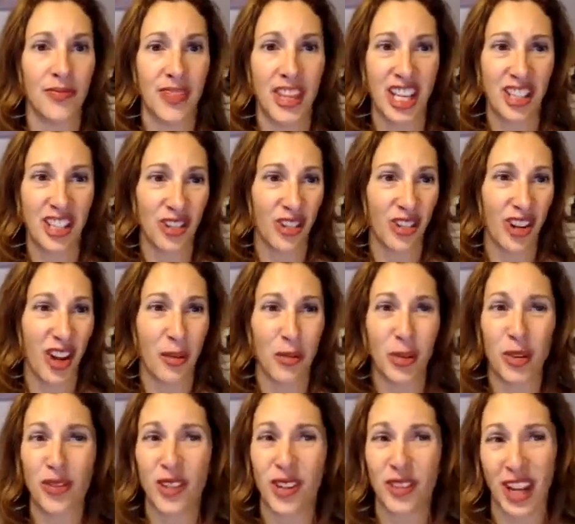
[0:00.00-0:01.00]
things are not
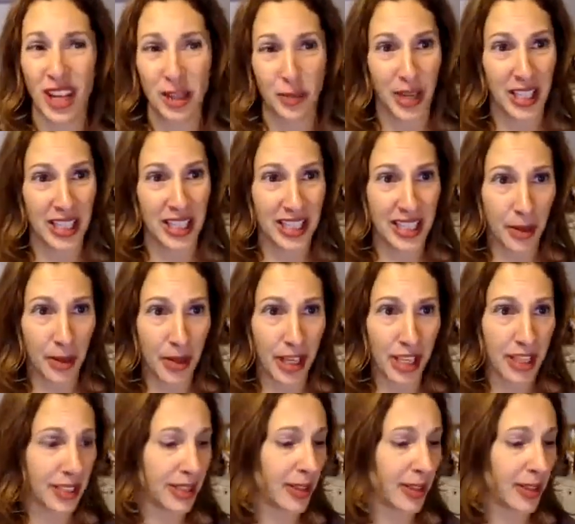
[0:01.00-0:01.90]
moving right in my stomach,